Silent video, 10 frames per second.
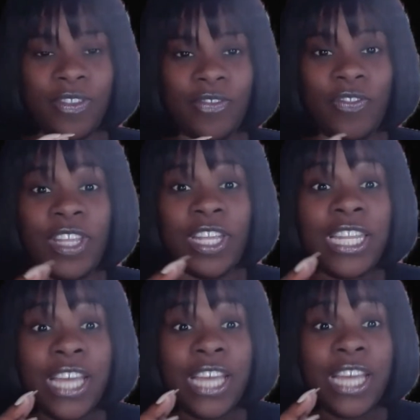
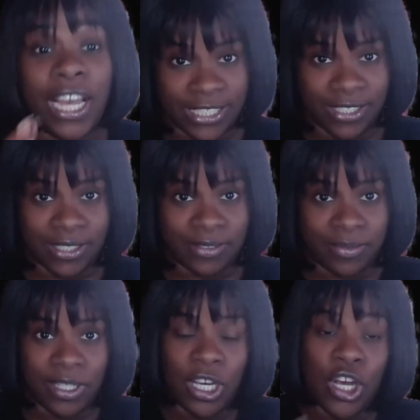Deductions.
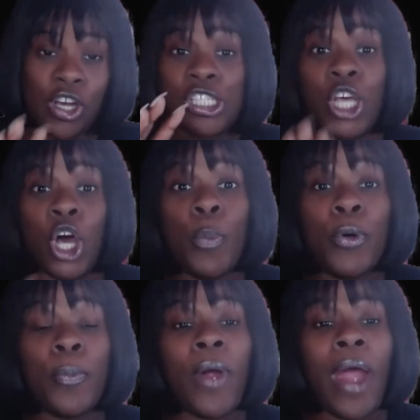Sole
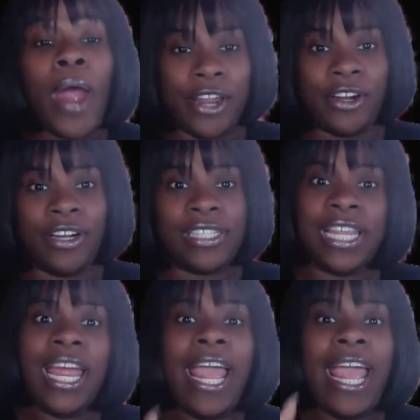proprietors
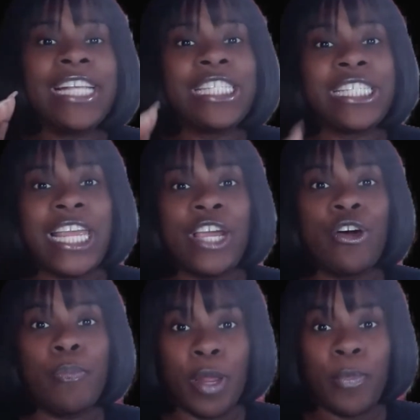and single
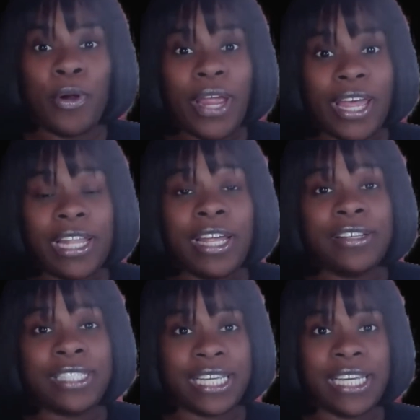member
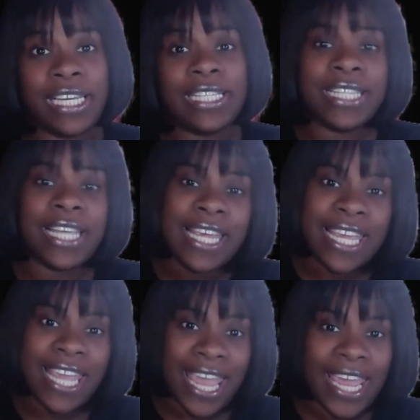LLCs
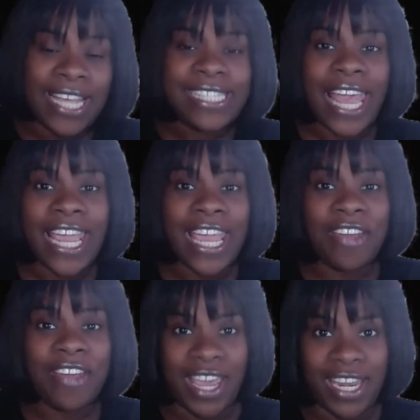can take
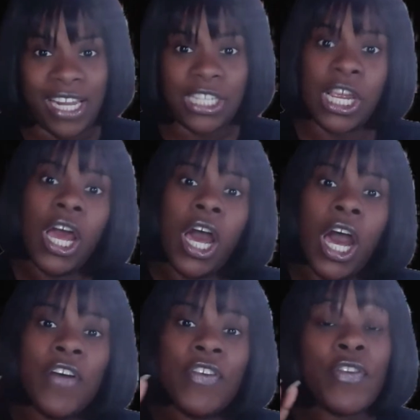advantage
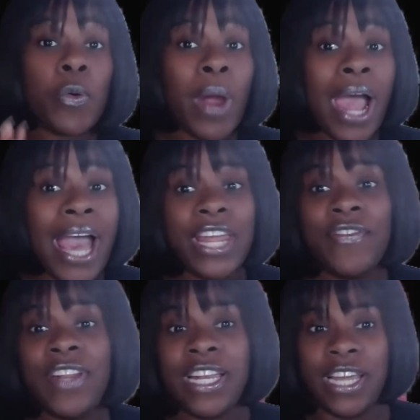of a variety of
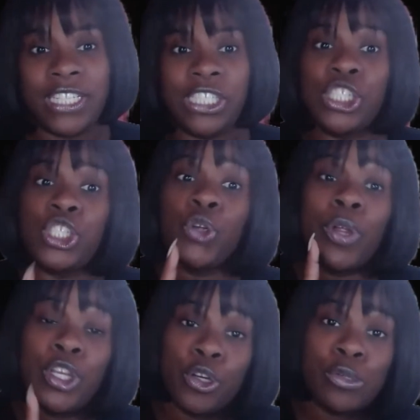deductions to
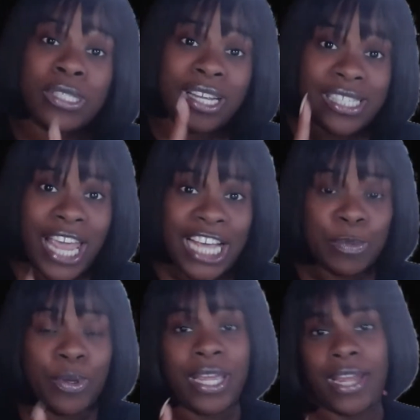reduce their
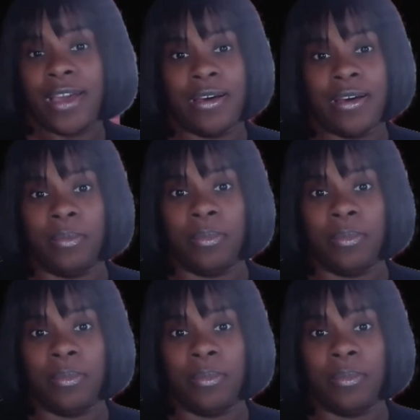taxable income.